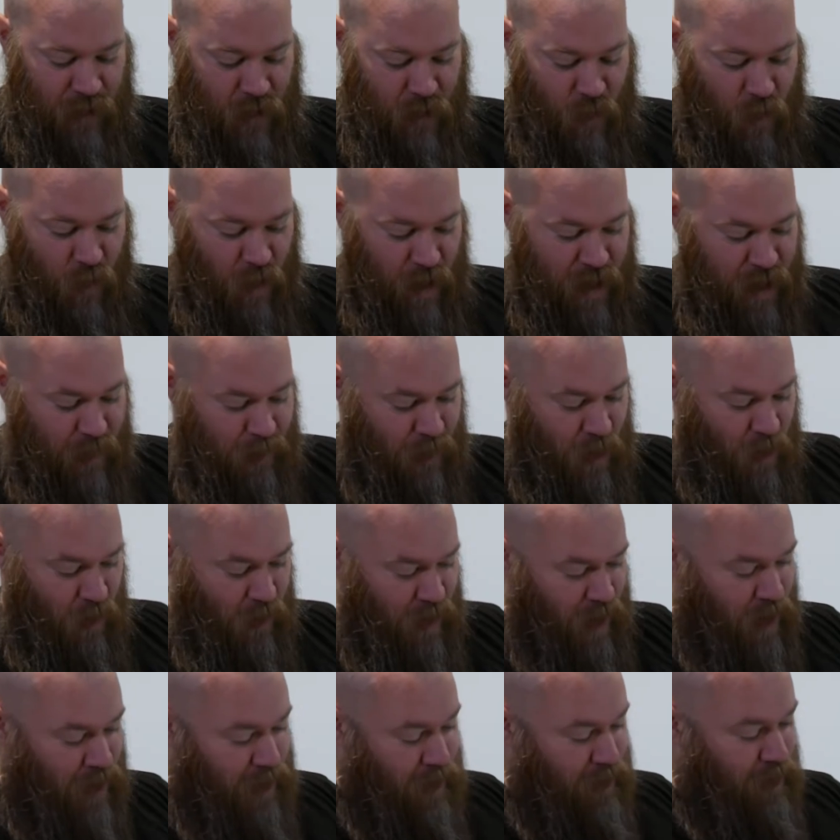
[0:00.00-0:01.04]
you're worried about
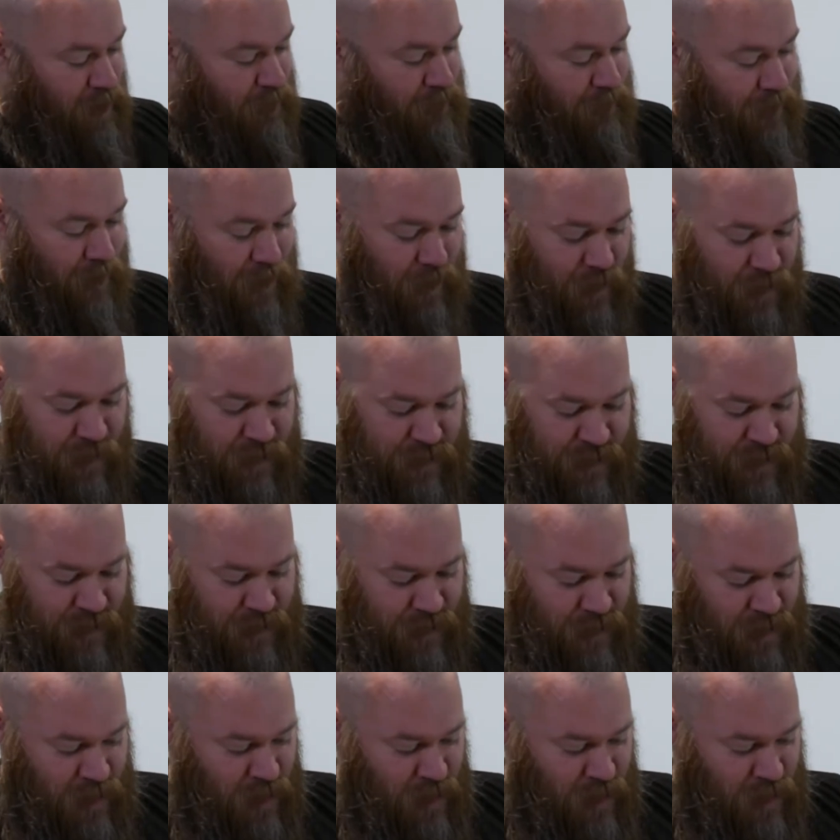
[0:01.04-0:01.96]
cutting your fingers,